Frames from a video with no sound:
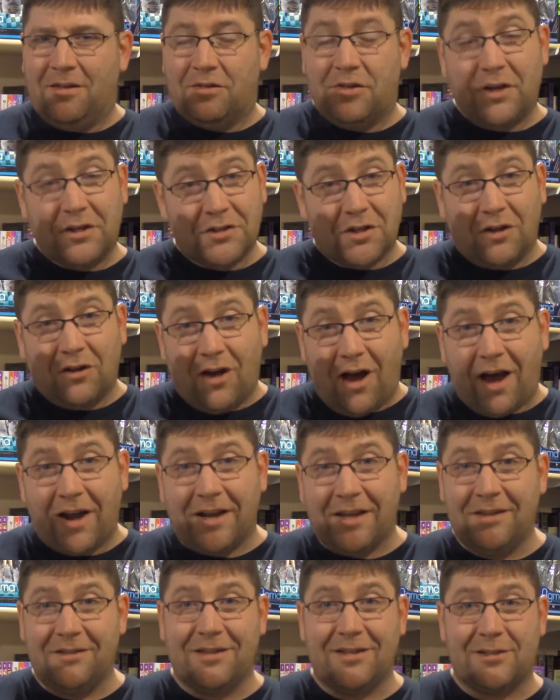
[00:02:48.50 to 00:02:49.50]
There's a
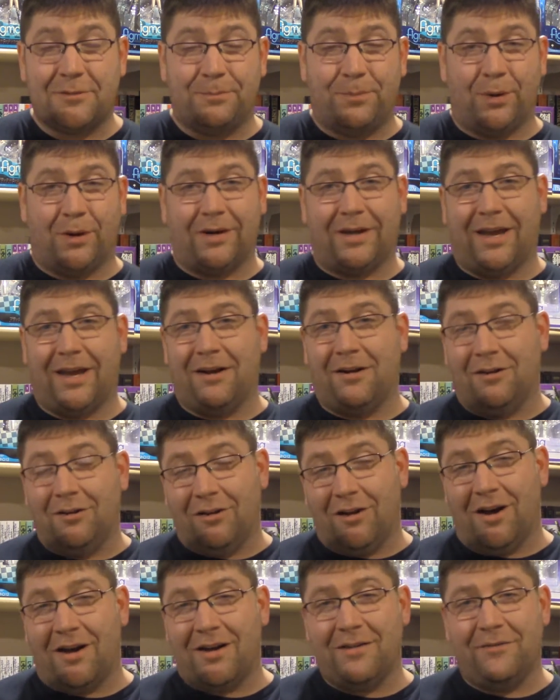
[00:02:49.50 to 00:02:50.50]
lot in this book, and a
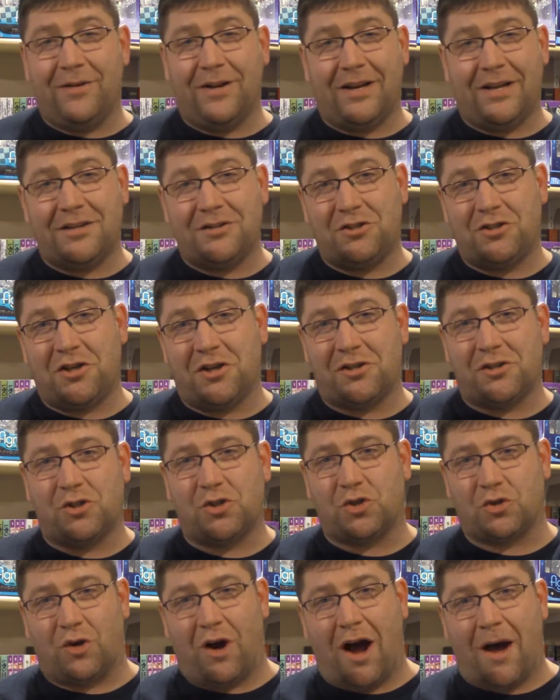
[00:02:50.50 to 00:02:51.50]
lot of it is just
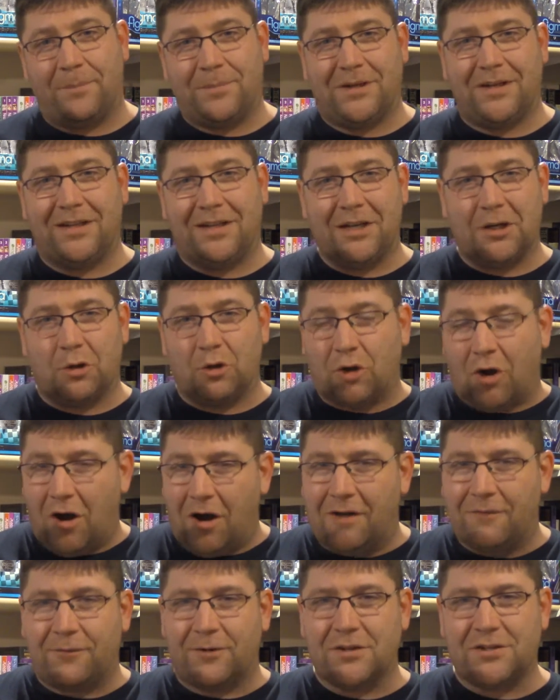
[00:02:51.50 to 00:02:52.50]
dropped in little
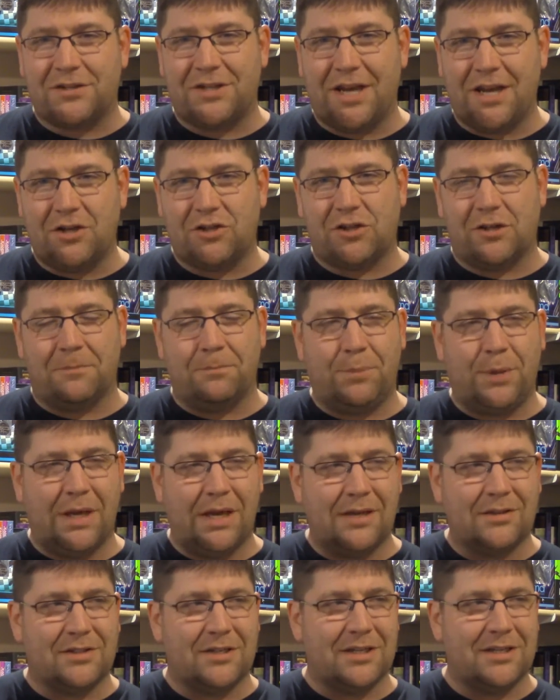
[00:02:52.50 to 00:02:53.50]
conversation
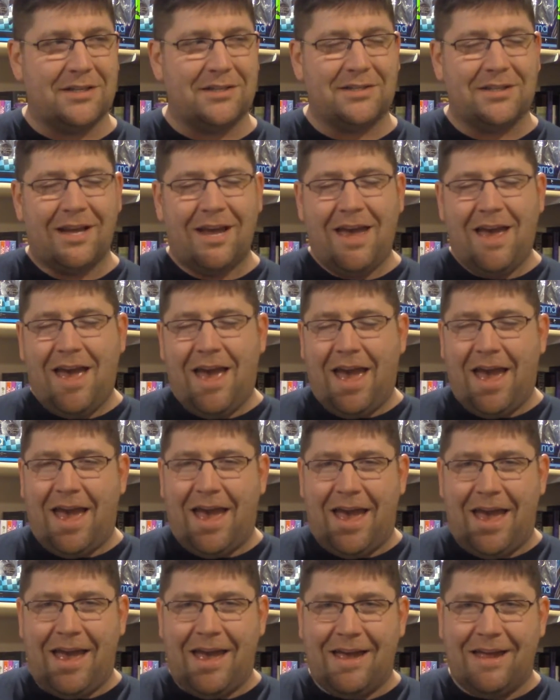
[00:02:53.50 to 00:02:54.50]
pieces,
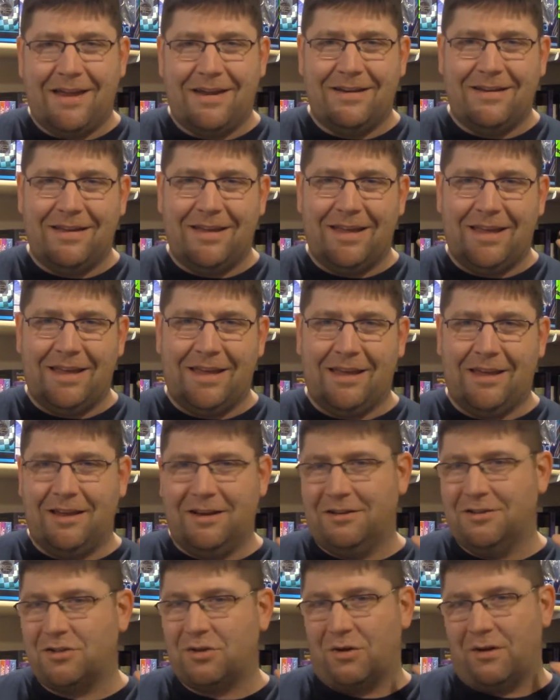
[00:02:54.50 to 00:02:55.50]
and
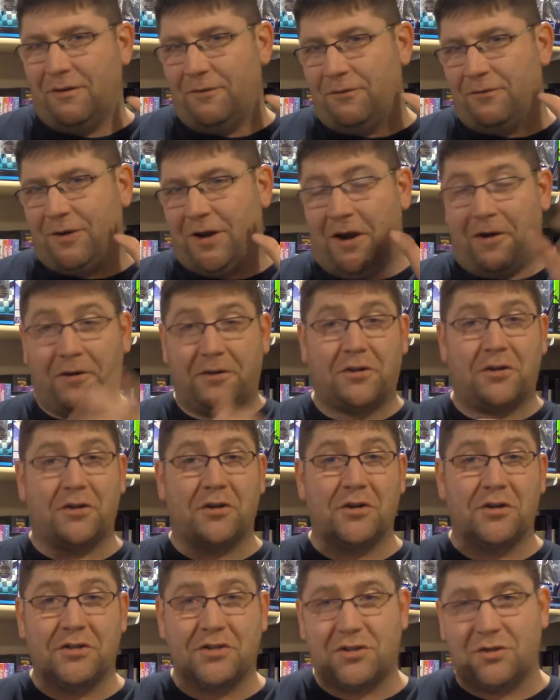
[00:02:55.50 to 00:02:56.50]
in sort of
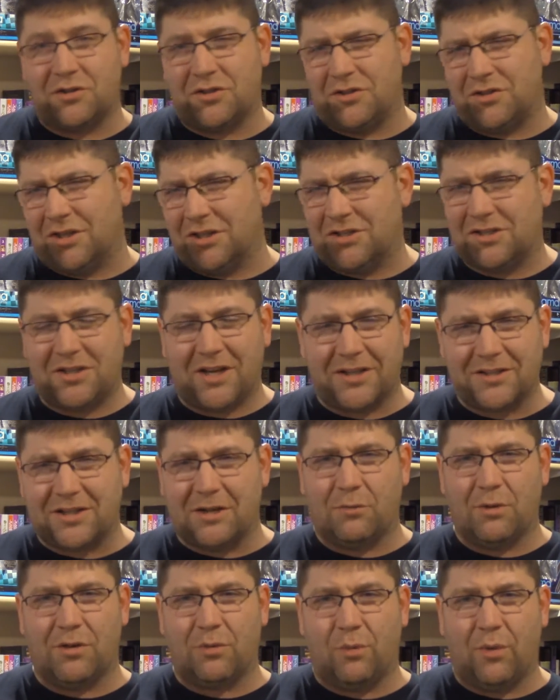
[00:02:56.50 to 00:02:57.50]
characters
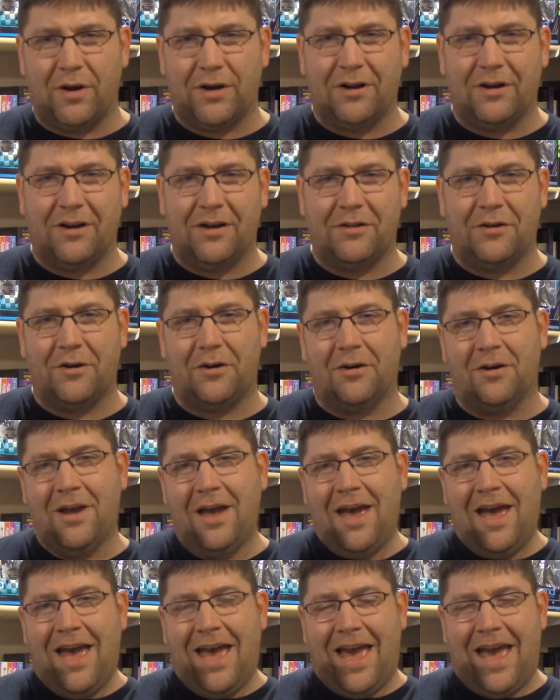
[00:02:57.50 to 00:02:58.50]
discussing with one another.
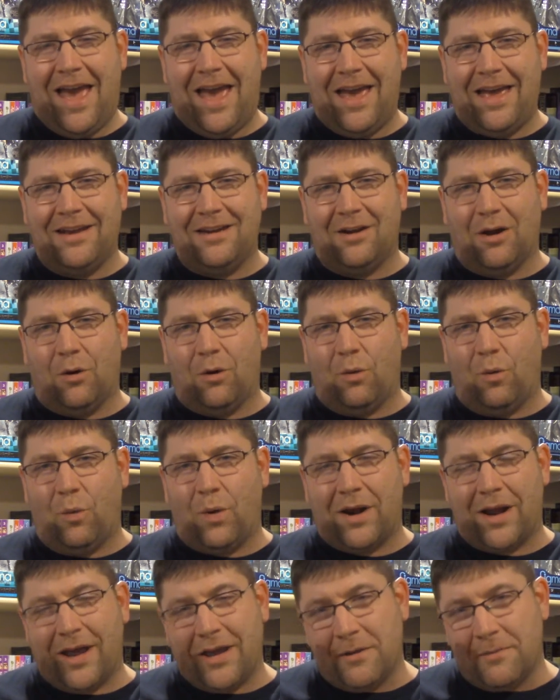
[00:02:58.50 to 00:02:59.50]
And
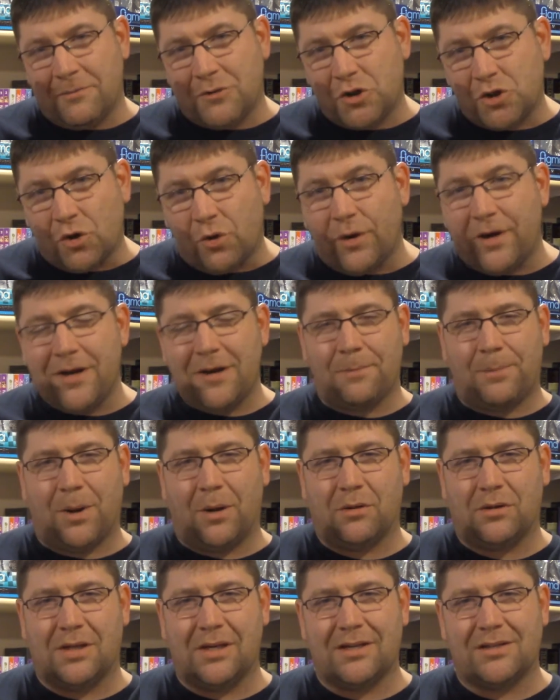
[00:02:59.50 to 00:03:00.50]
what I enjoyed
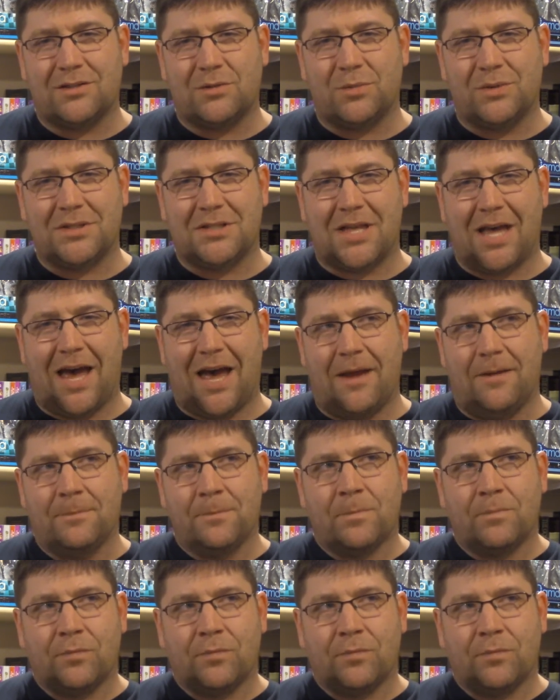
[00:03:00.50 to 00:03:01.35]
about this was that